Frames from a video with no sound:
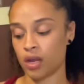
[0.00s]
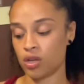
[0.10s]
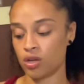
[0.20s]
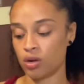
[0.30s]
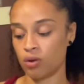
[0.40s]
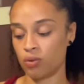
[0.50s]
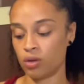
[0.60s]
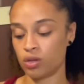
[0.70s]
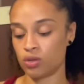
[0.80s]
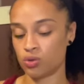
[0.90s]
you know,
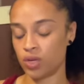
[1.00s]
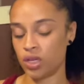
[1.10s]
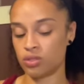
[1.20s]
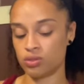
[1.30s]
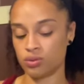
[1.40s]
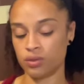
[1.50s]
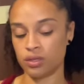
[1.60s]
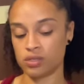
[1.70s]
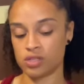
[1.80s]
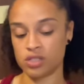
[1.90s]
you need to do
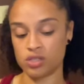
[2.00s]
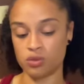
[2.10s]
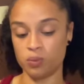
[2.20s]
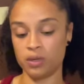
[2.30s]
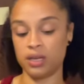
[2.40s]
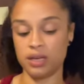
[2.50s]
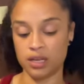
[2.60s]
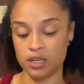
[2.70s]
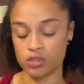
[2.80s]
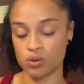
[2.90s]
this because this new
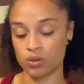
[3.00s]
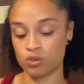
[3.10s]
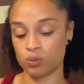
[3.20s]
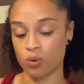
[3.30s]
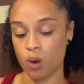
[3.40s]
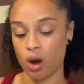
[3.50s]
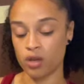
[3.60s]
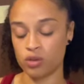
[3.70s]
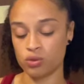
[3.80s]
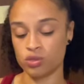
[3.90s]
beginning is going to require
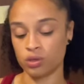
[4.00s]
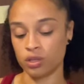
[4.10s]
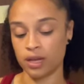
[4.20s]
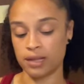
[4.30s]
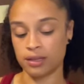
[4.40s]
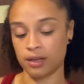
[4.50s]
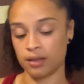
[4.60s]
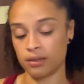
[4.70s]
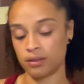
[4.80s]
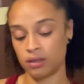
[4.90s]
you to look at
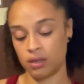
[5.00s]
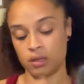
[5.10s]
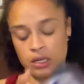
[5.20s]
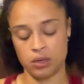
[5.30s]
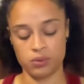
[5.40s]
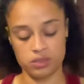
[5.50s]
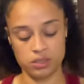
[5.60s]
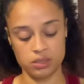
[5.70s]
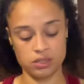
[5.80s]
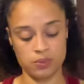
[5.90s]
that. What's the
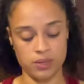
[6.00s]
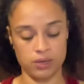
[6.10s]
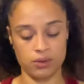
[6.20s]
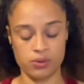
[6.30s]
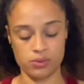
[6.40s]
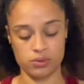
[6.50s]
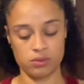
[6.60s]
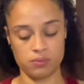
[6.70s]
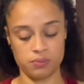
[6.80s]
Six of Pentacles?